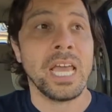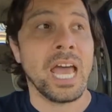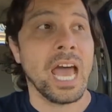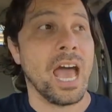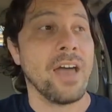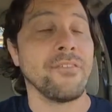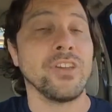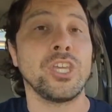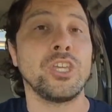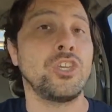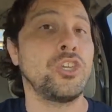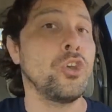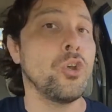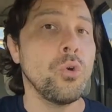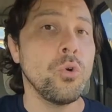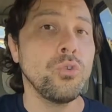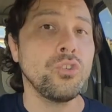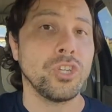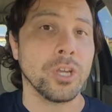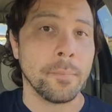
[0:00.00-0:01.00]
I have a
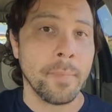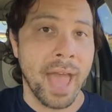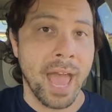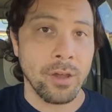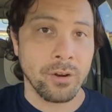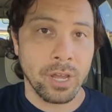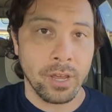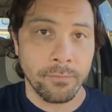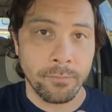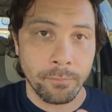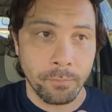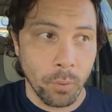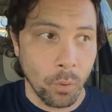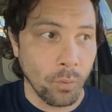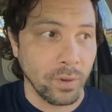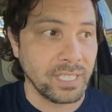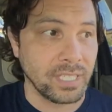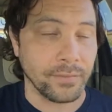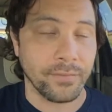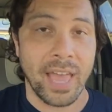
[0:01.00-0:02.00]
huge amount of
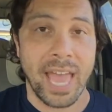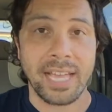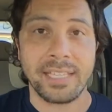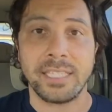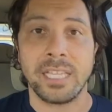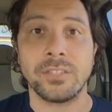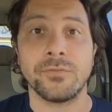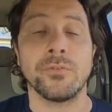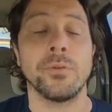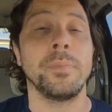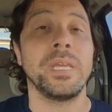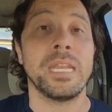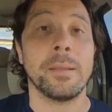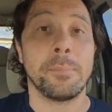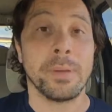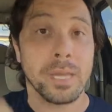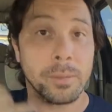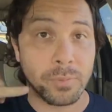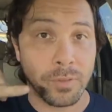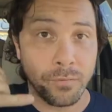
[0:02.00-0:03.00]
points of access for me to
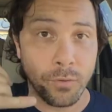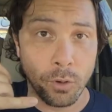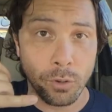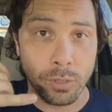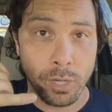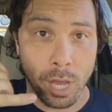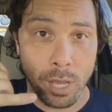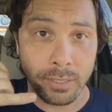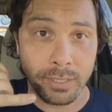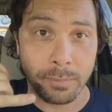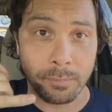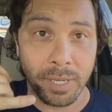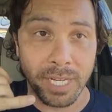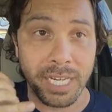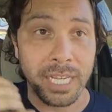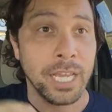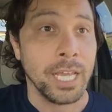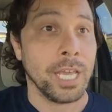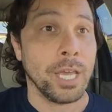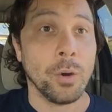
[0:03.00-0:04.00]
pick up the phone and call somebody.